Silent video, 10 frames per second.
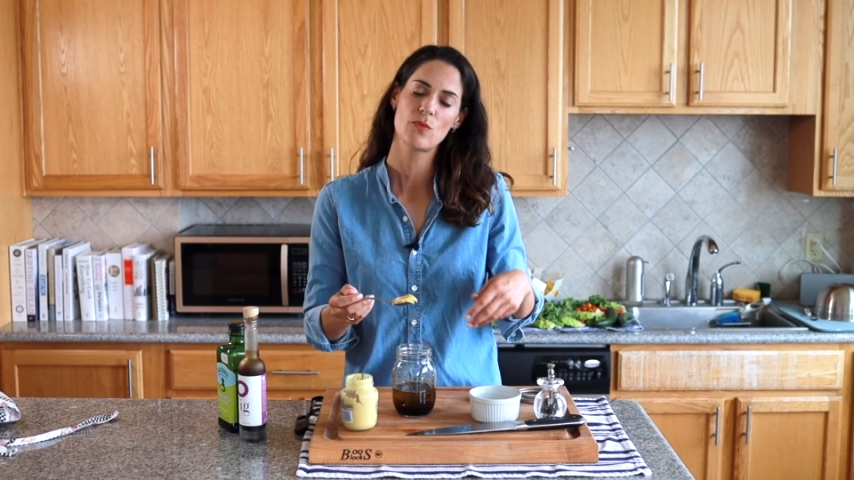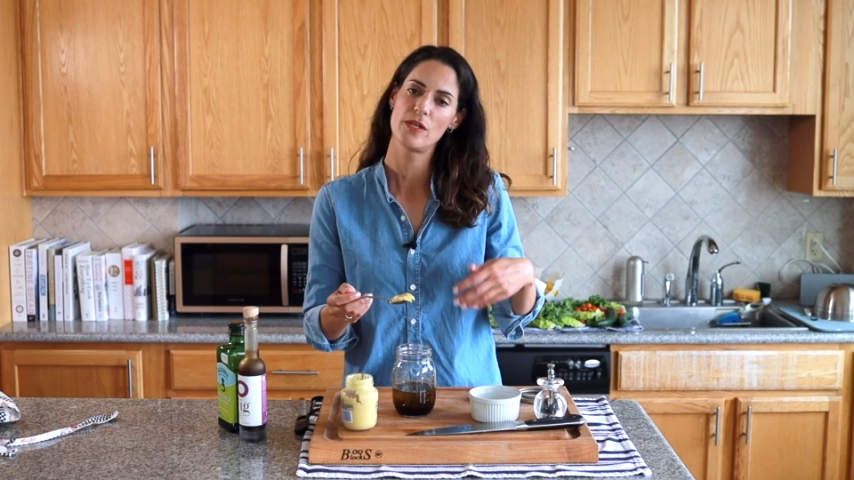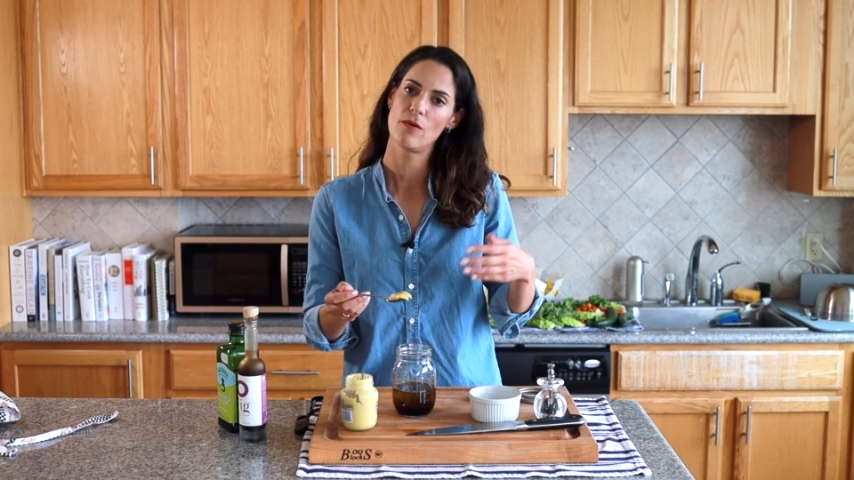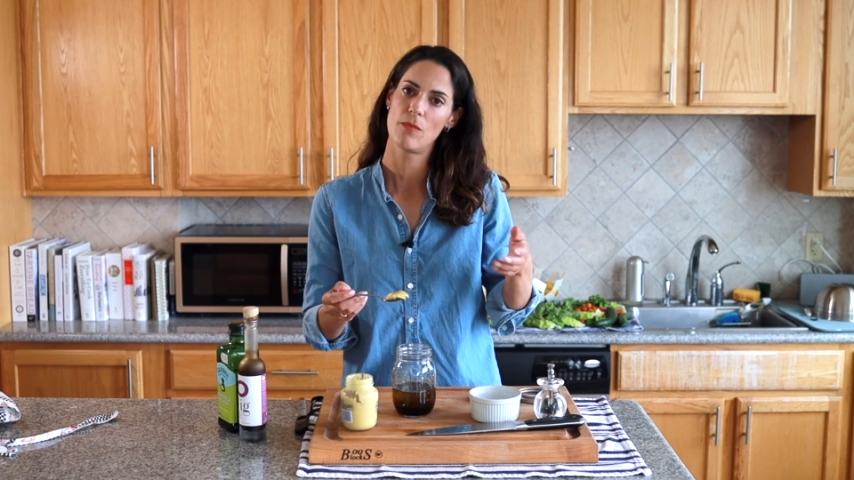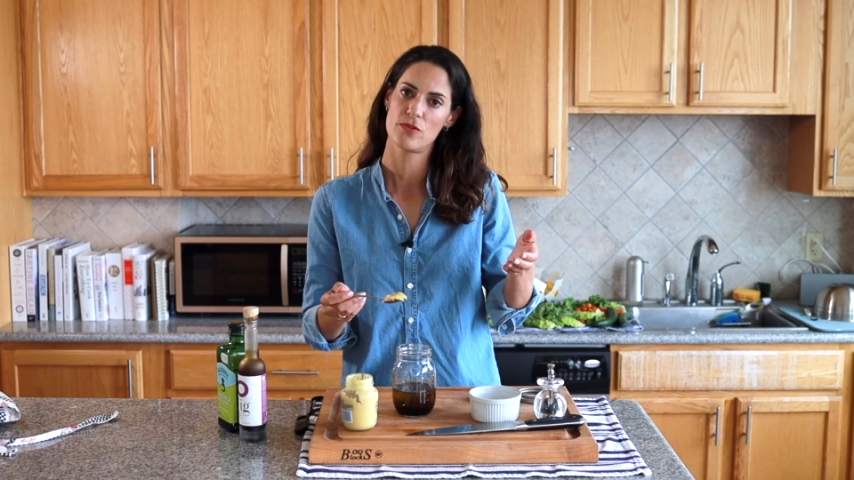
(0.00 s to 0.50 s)
when
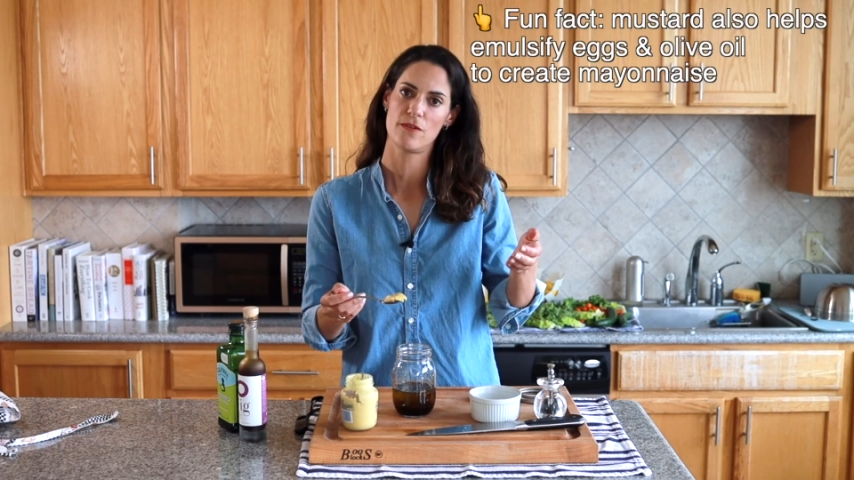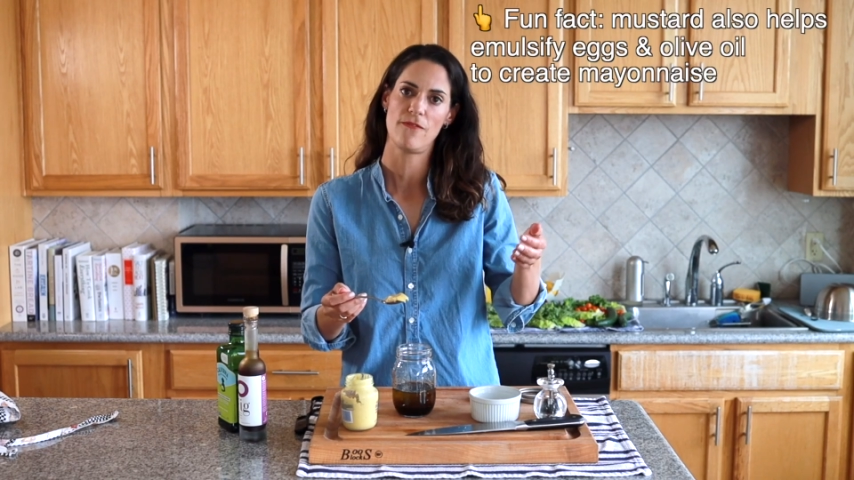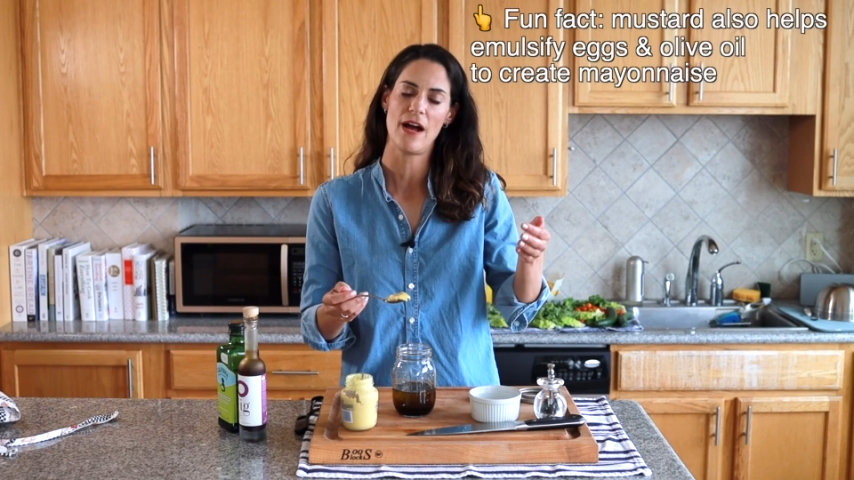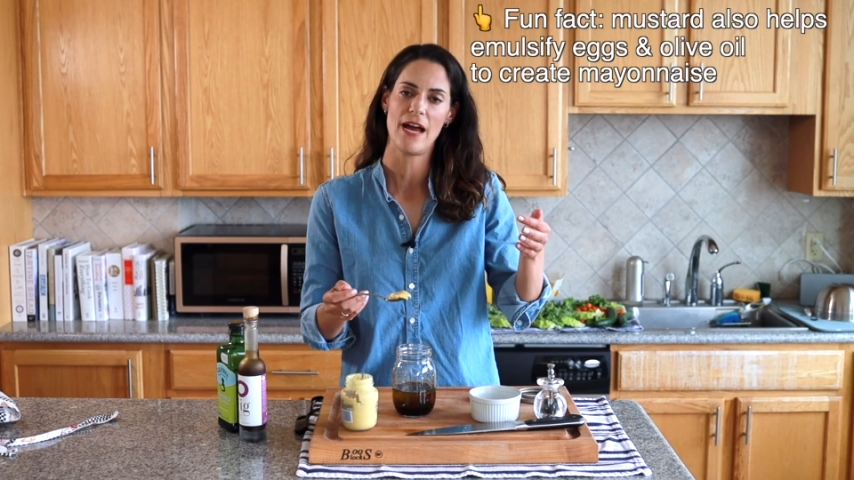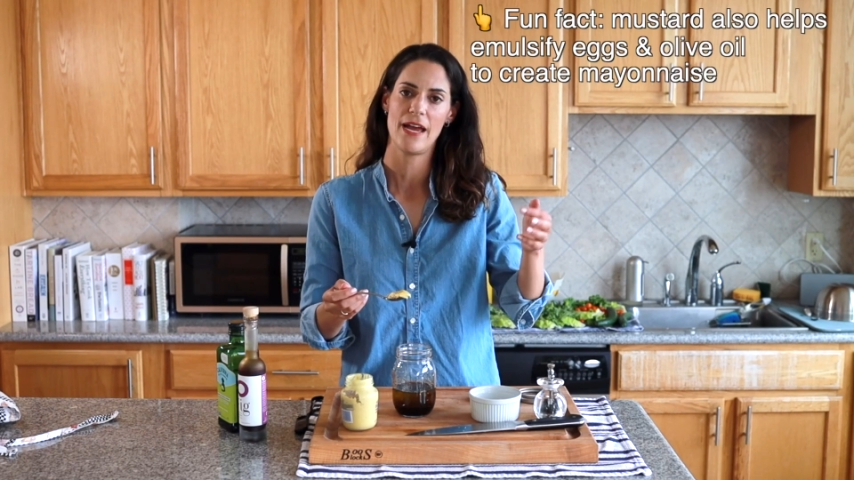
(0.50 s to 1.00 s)
you
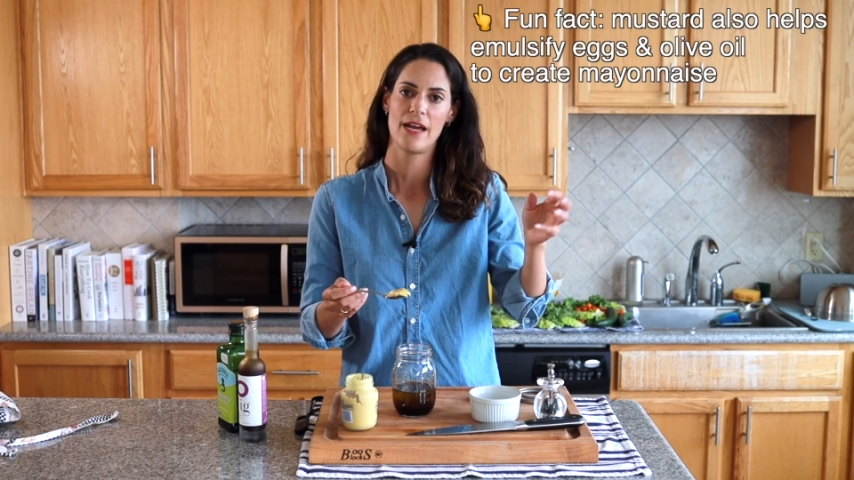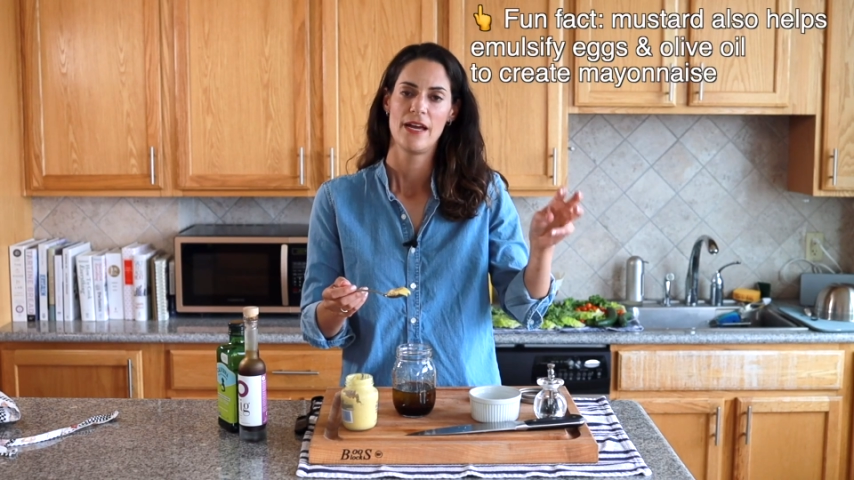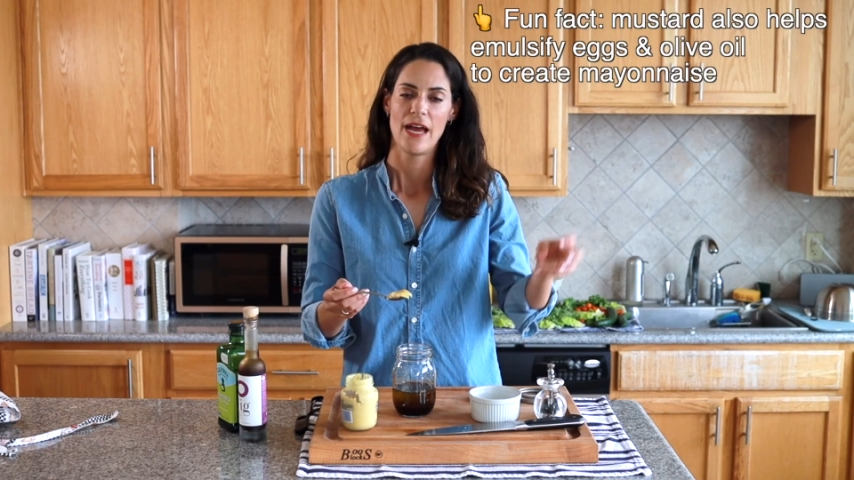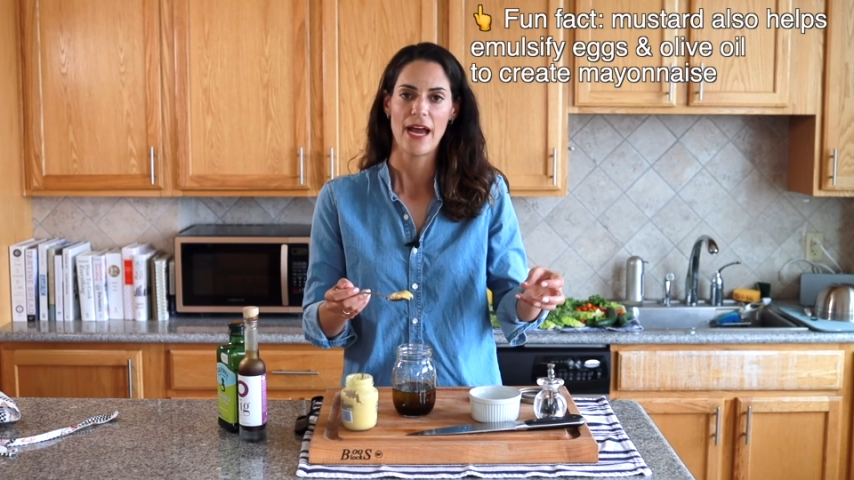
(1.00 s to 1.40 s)
emulsify